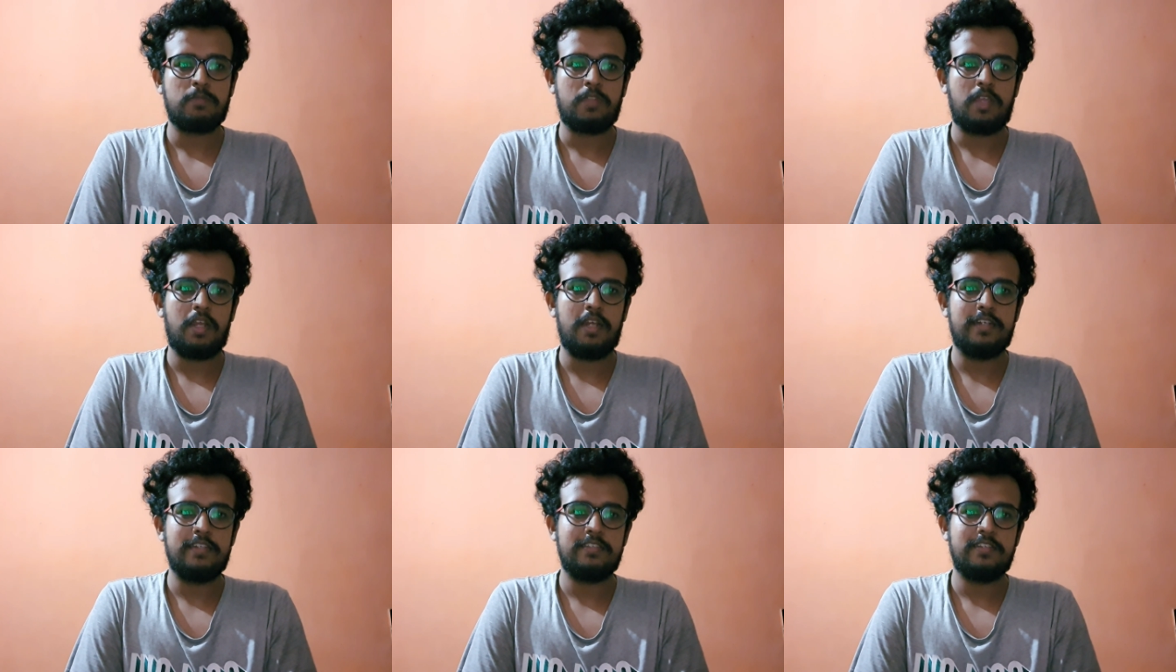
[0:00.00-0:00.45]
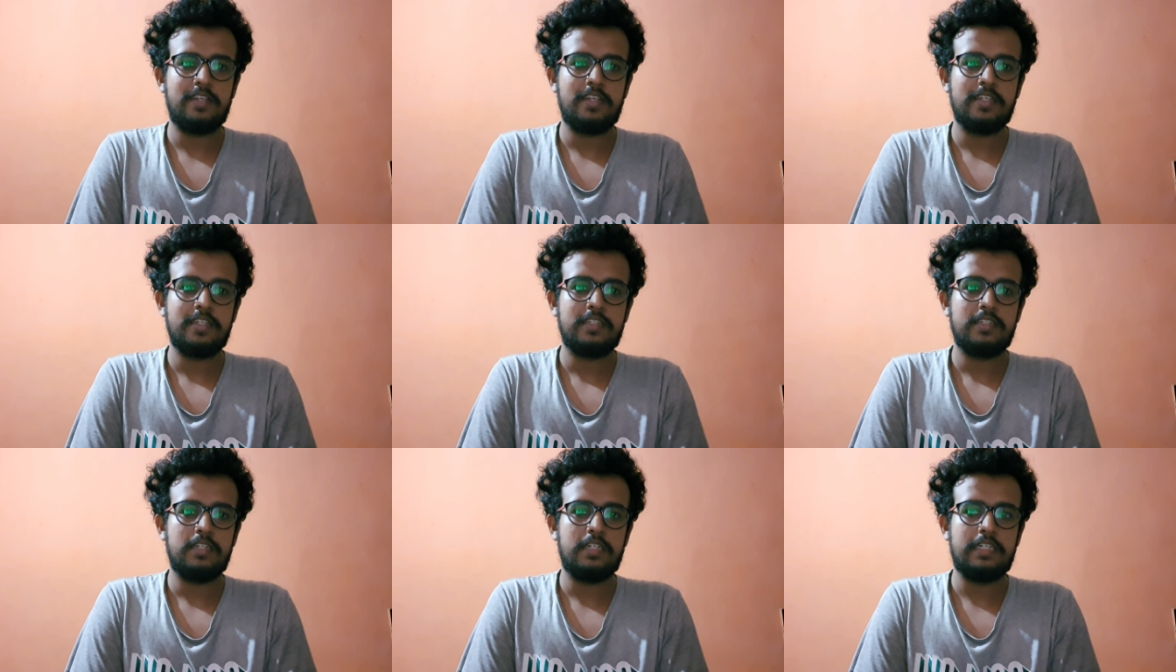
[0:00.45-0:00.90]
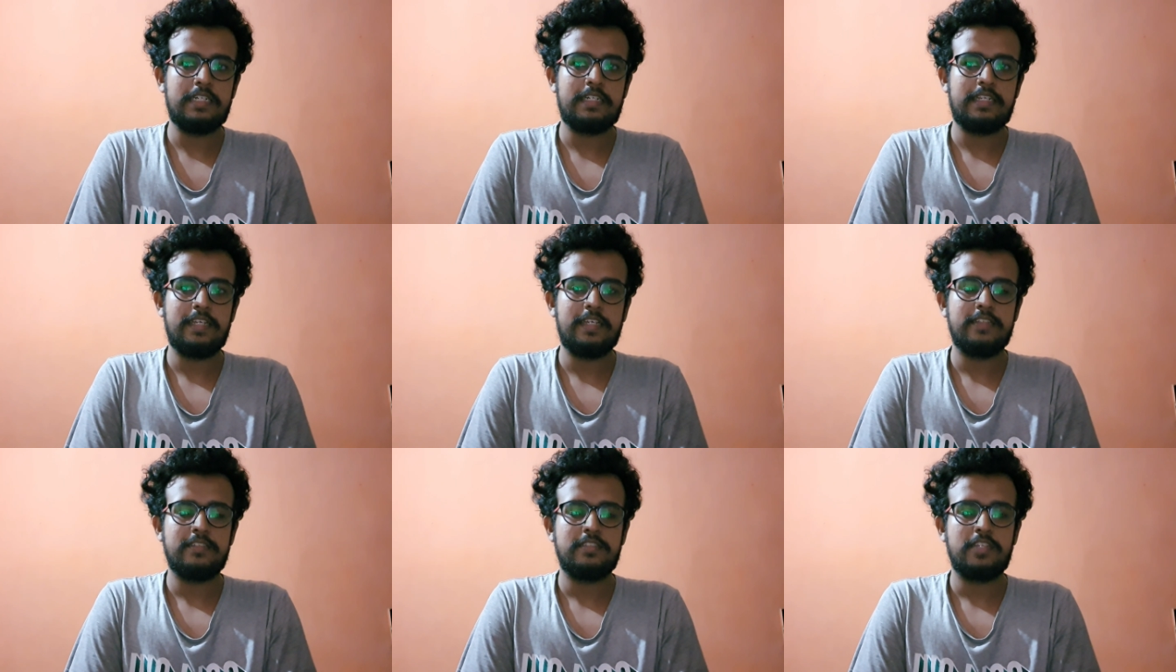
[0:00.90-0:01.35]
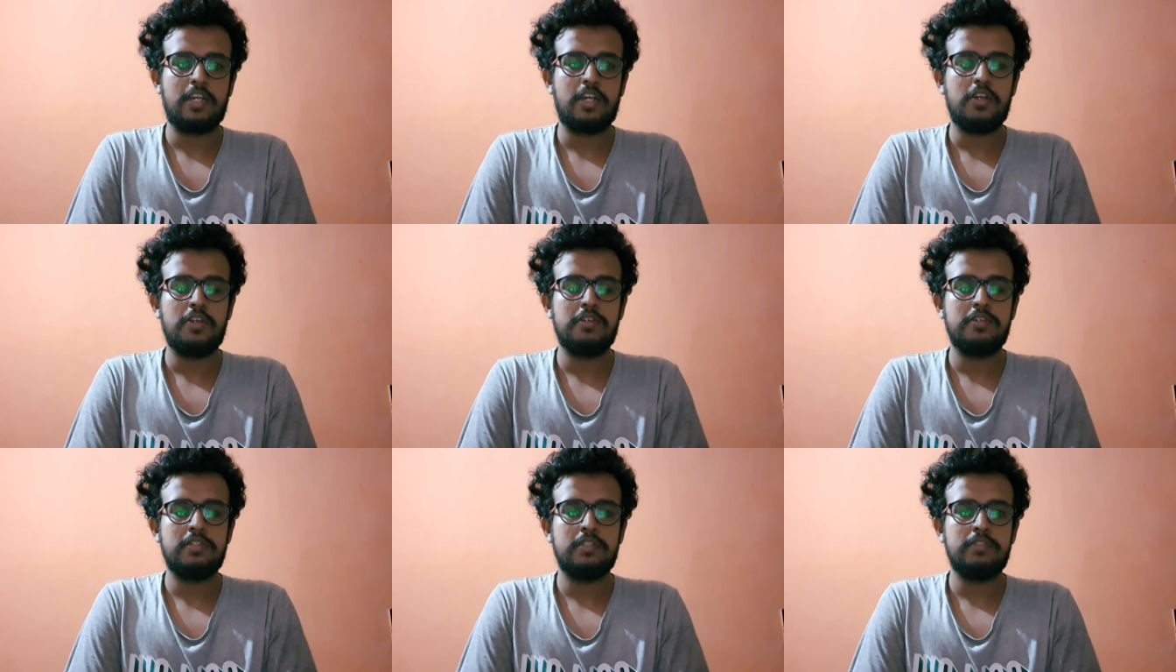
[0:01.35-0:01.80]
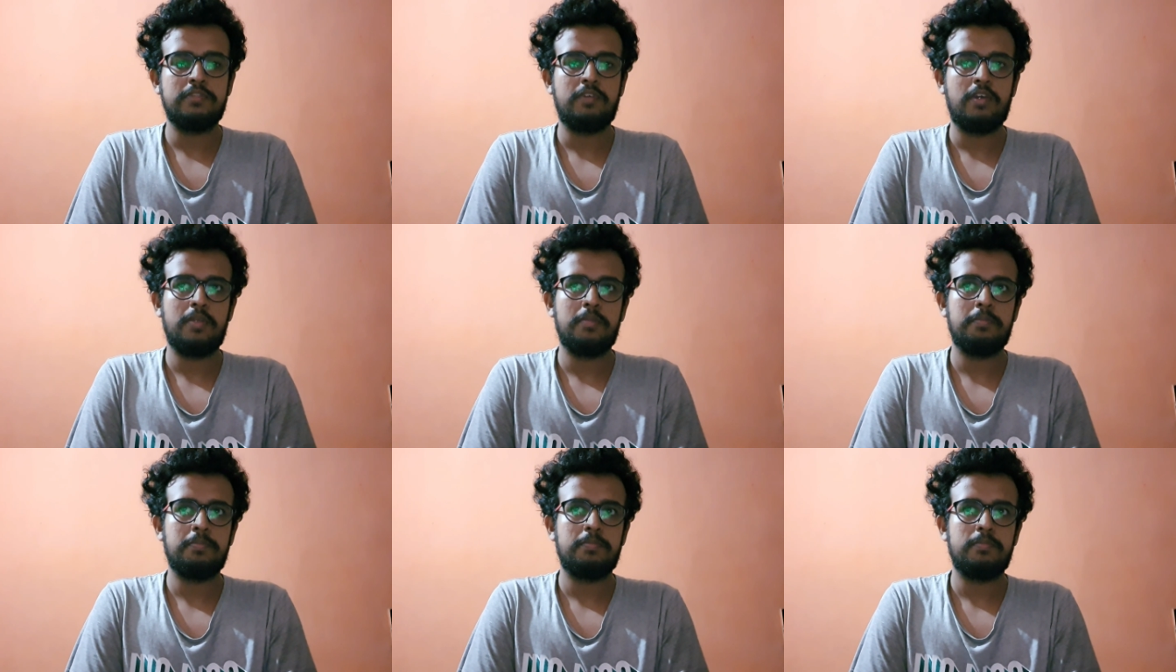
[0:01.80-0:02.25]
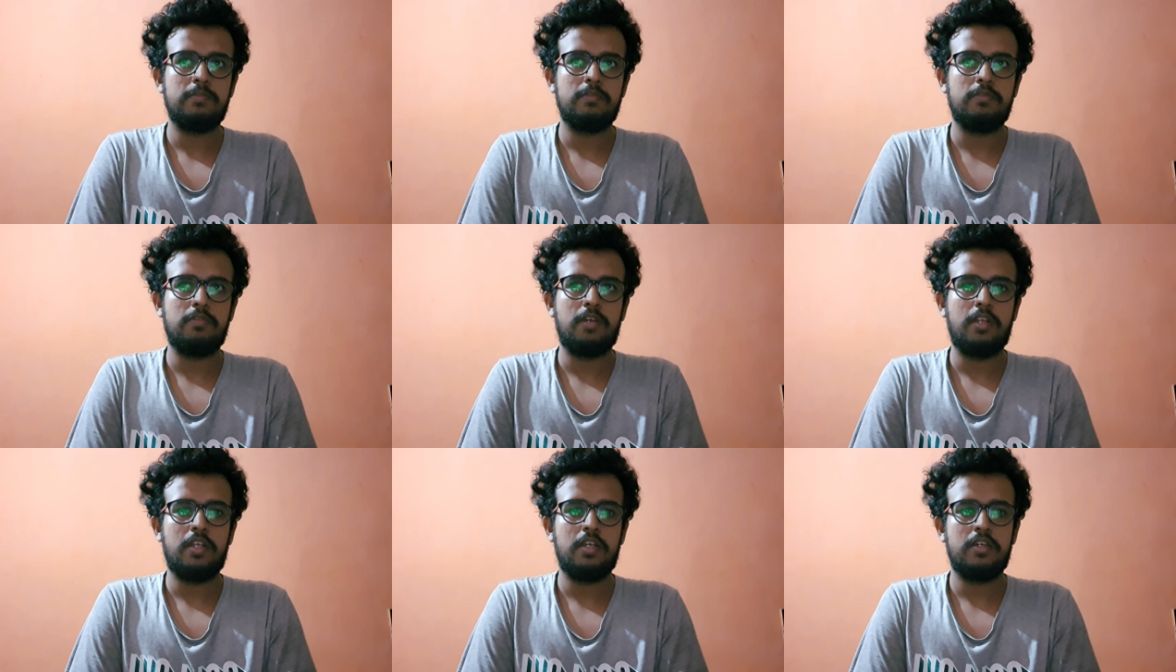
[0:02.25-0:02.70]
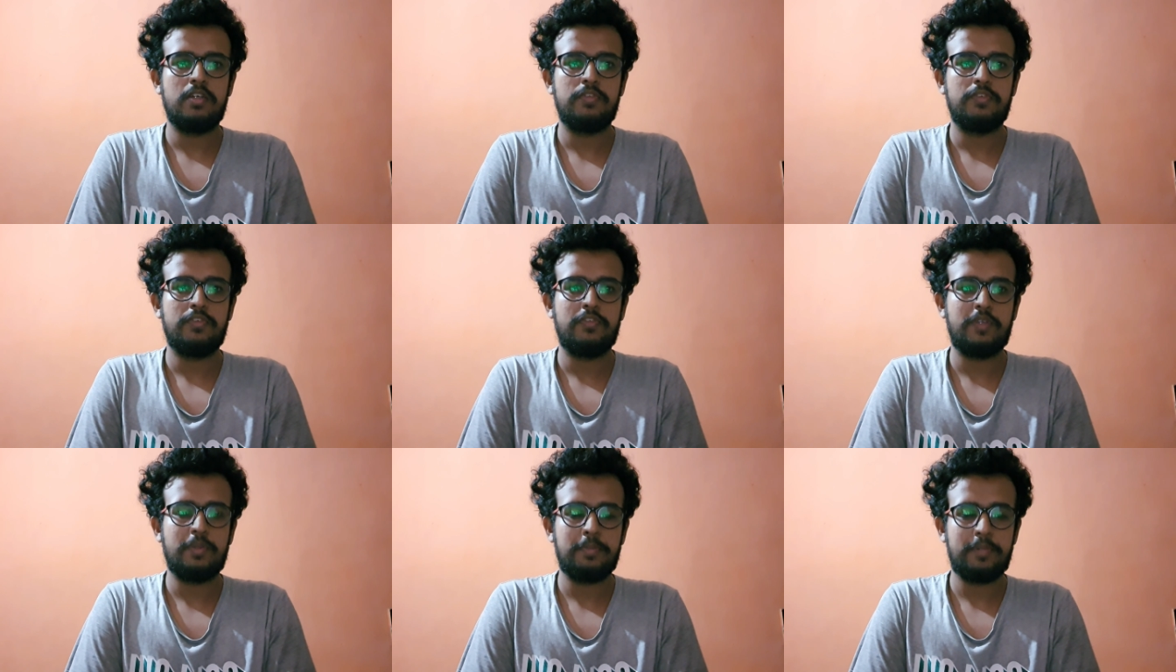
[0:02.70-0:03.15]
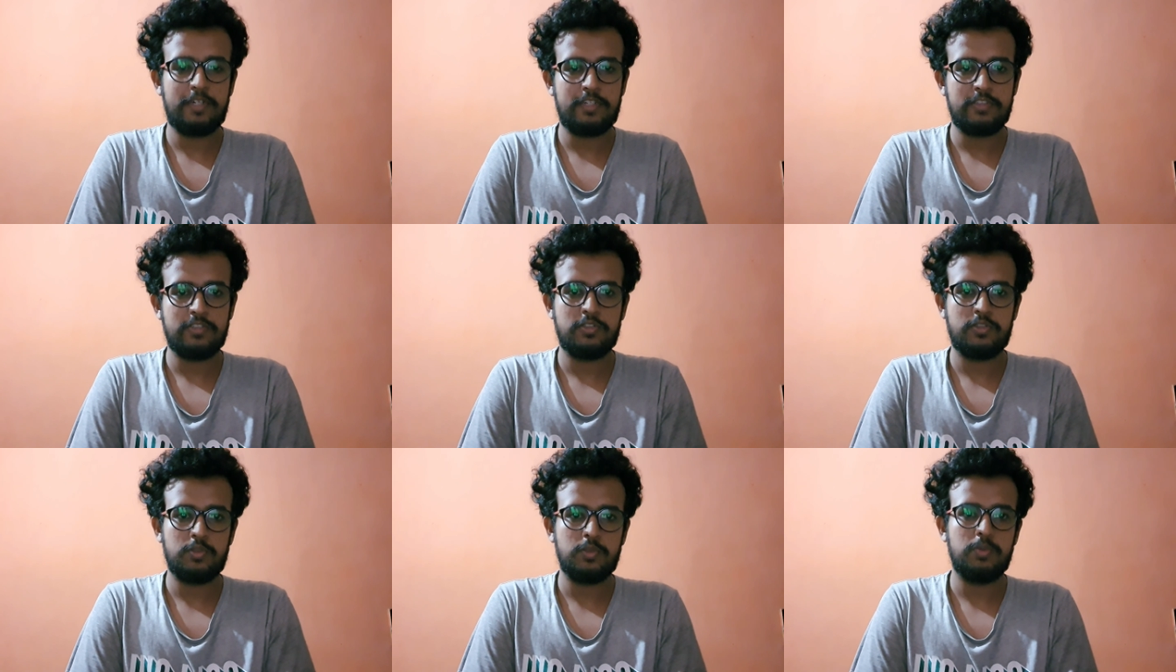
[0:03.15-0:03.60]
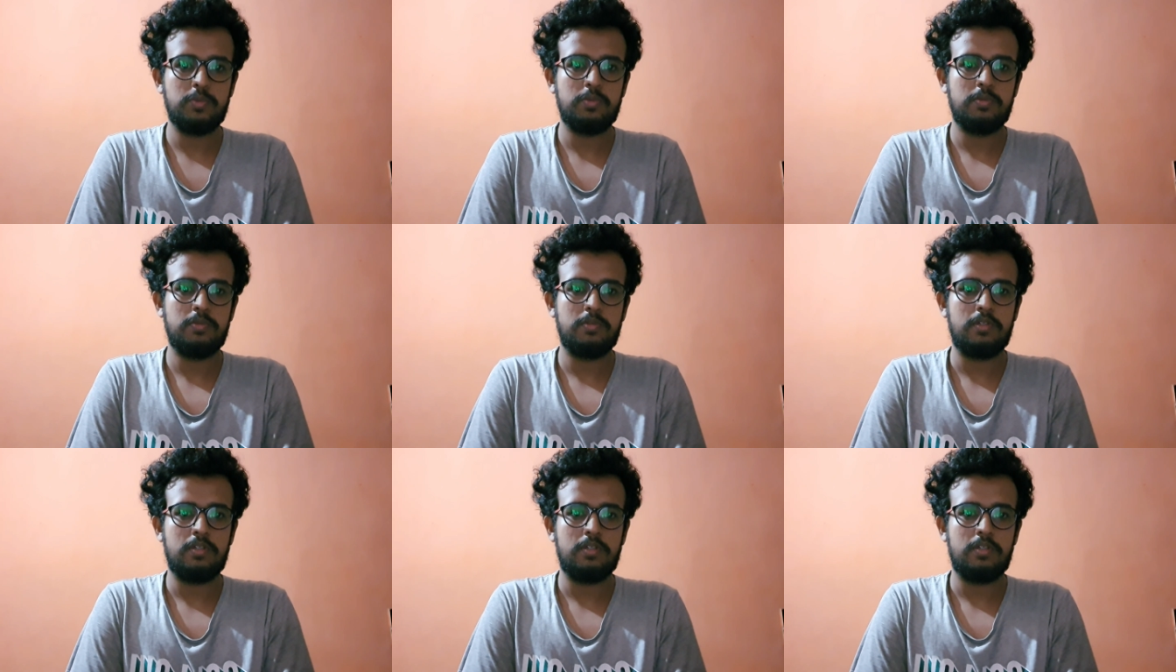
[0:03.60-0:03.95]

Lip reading: It is like it takes around 1 hour 50 minutes to